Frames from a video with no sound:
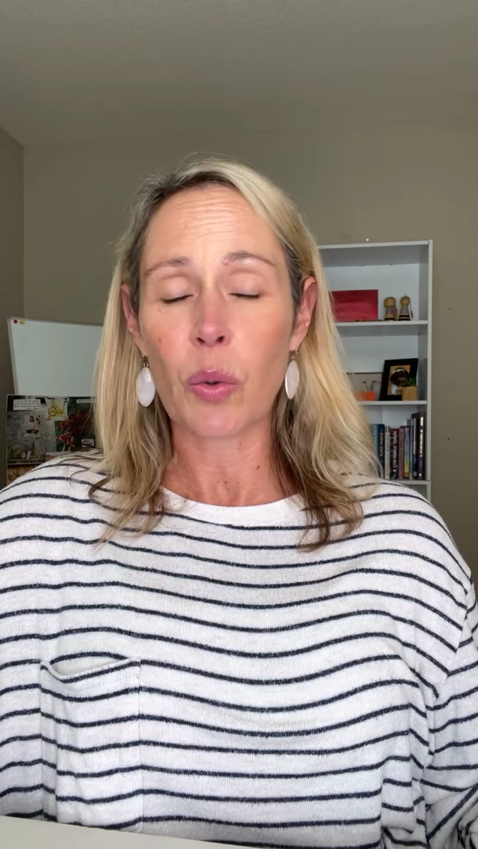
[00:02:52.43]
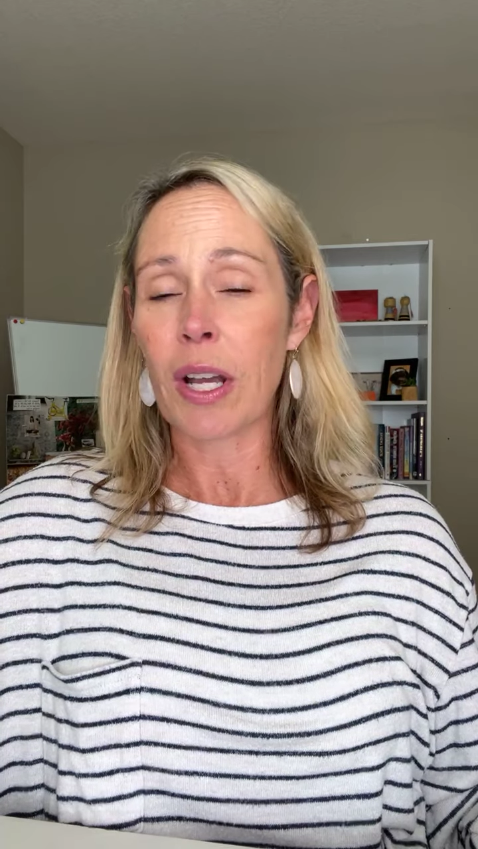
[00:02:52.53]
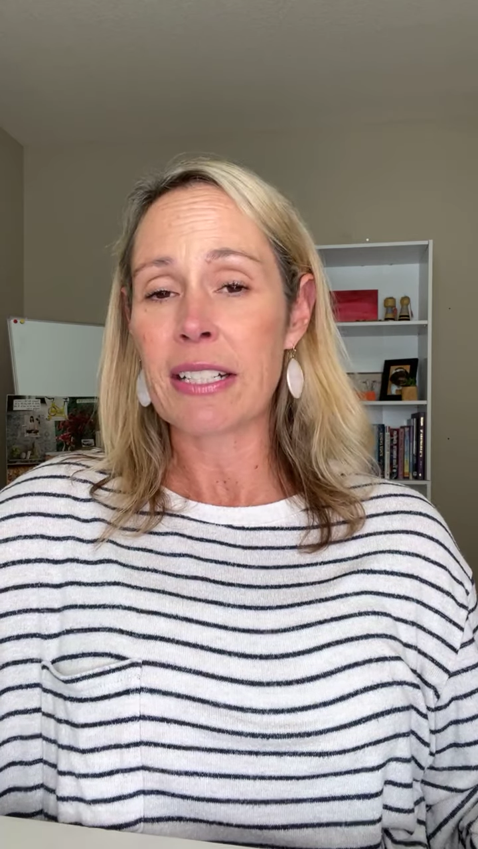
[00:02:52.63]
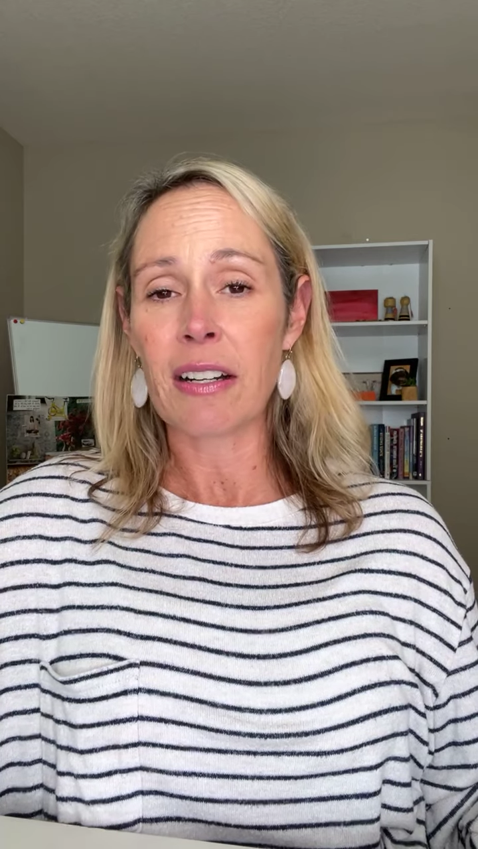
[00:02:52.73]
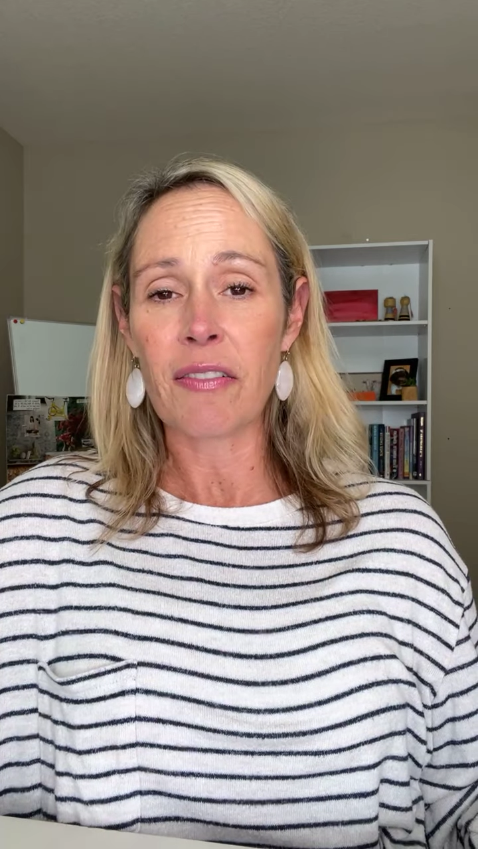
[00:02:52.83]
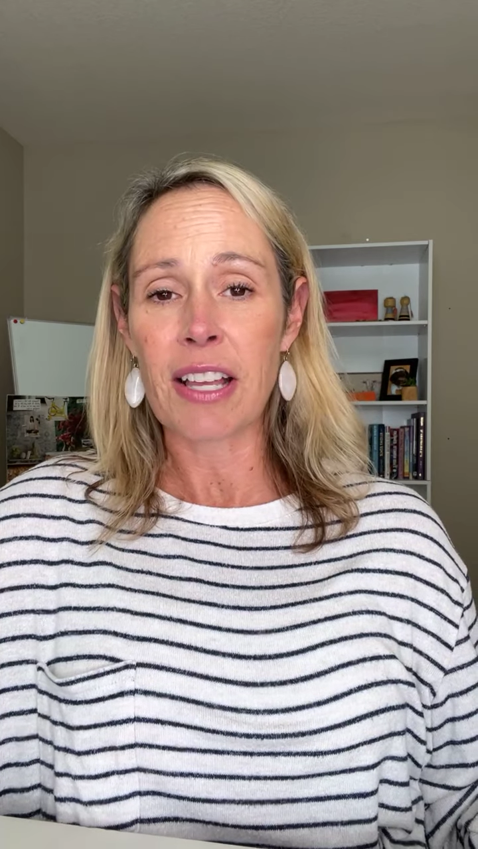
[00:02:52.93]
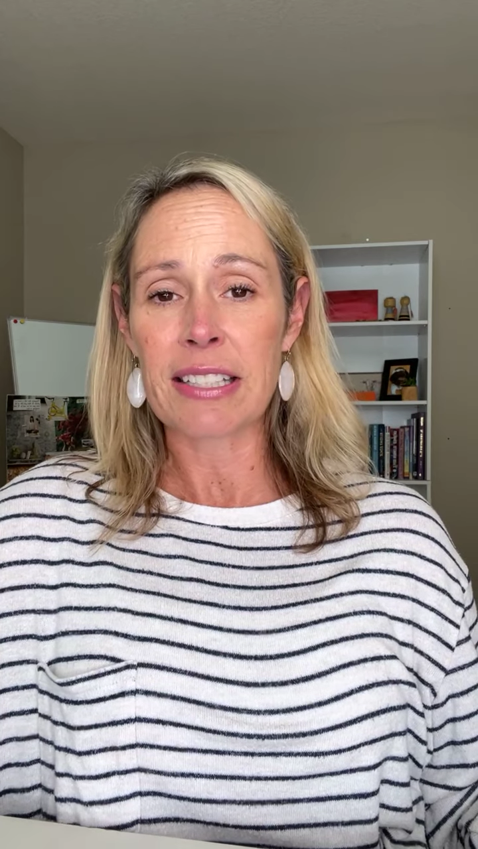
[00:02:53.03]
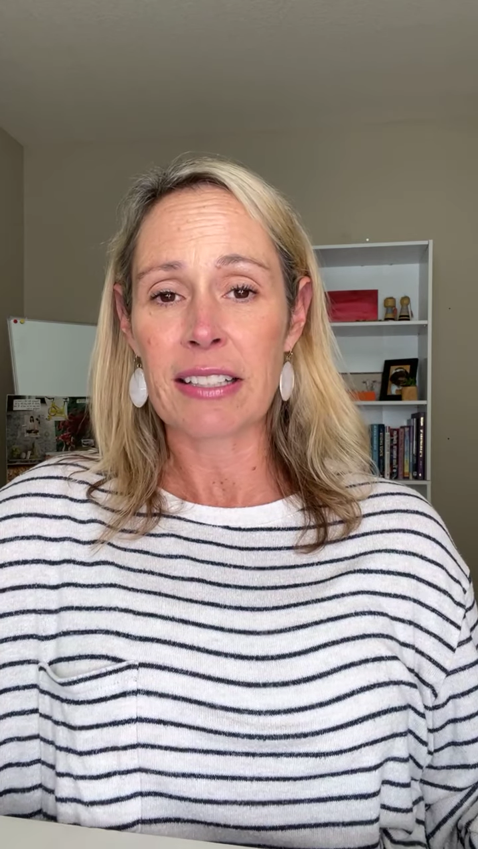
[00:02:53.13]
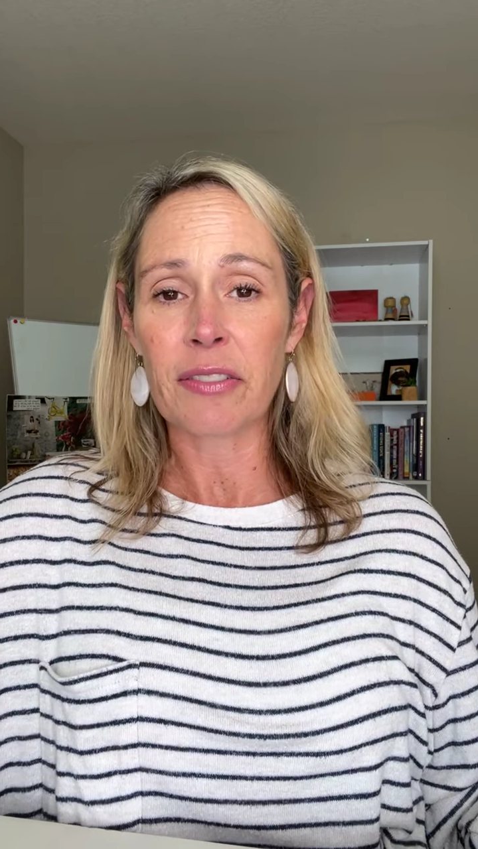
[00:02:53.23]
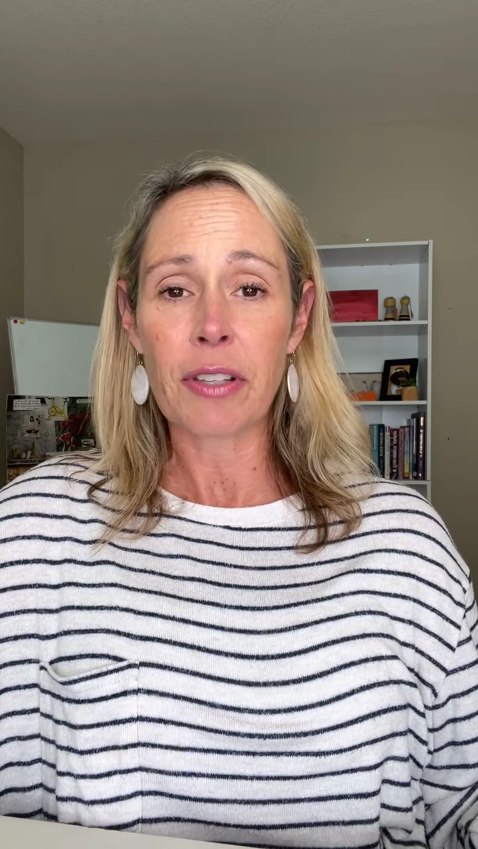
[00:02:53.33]
identifies
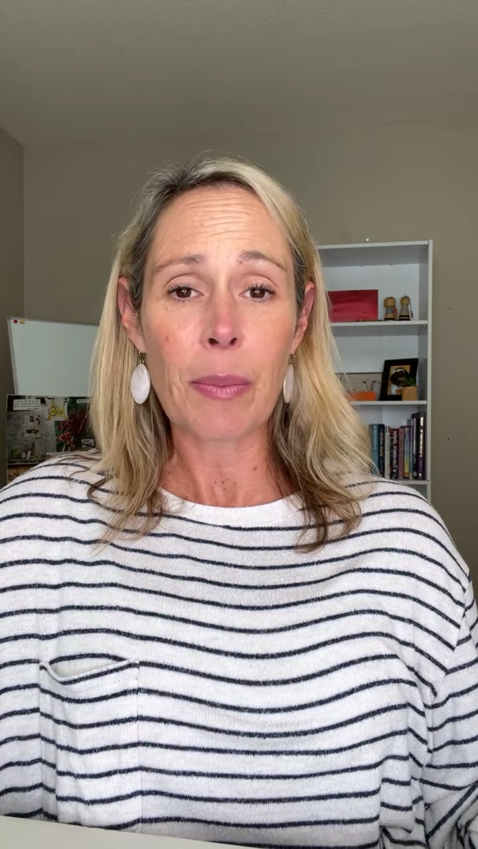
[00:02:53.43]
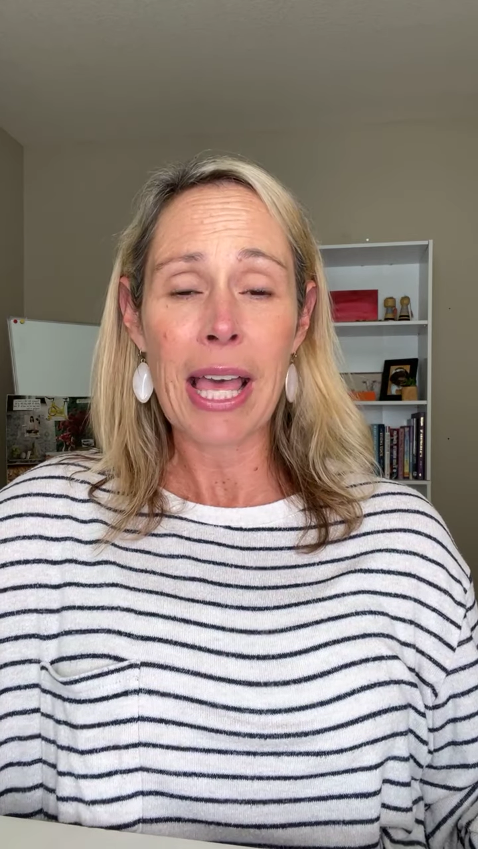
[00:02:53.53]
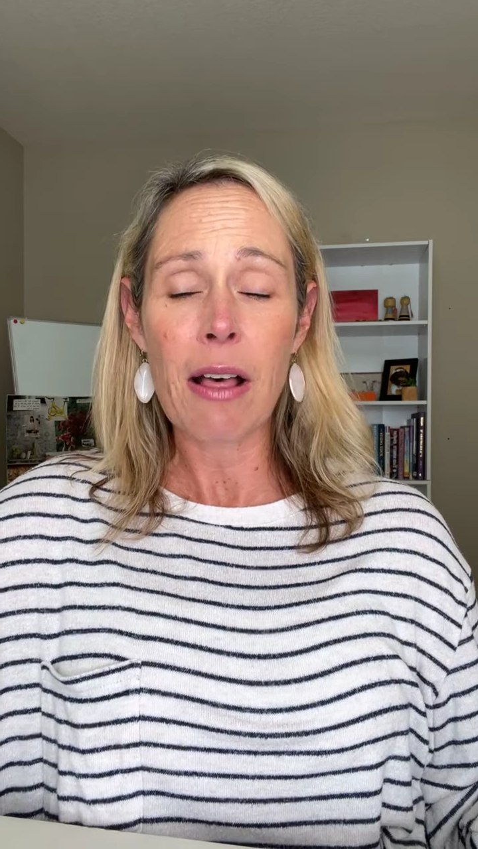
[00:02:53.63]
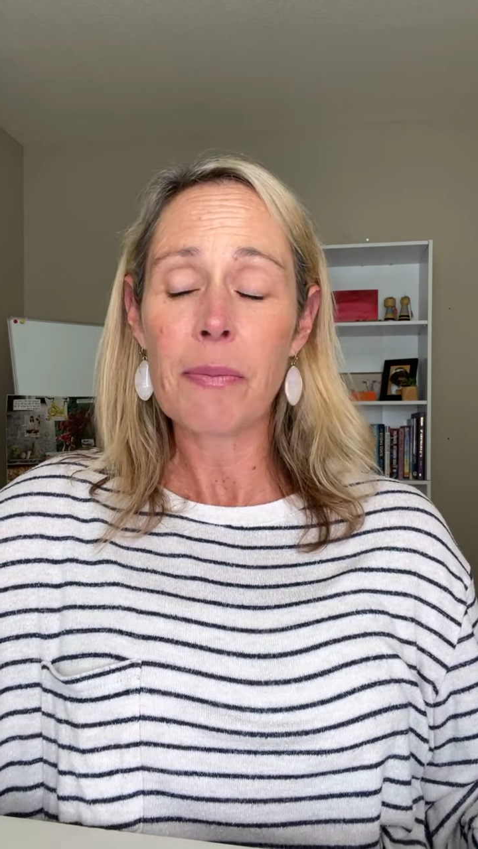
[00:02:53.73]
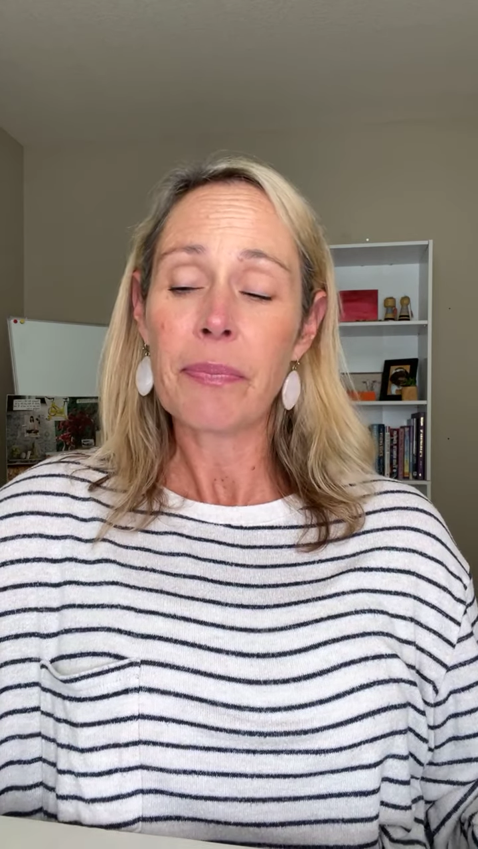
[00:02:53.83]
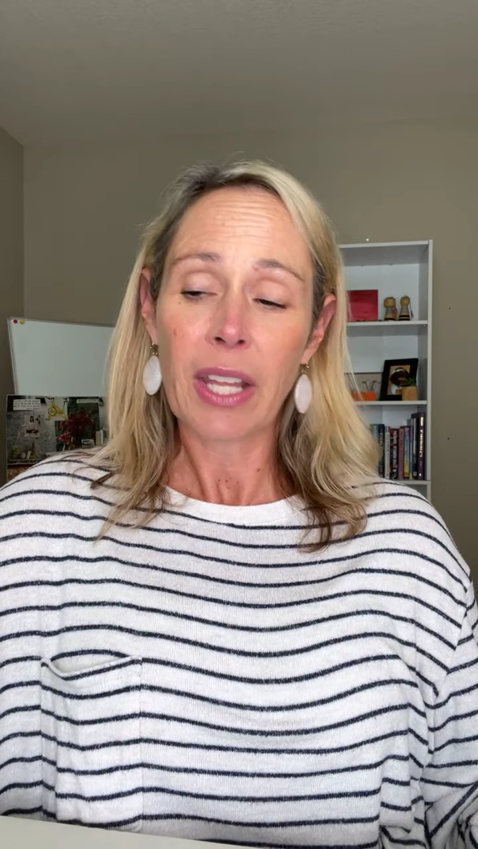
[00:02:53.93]
as female,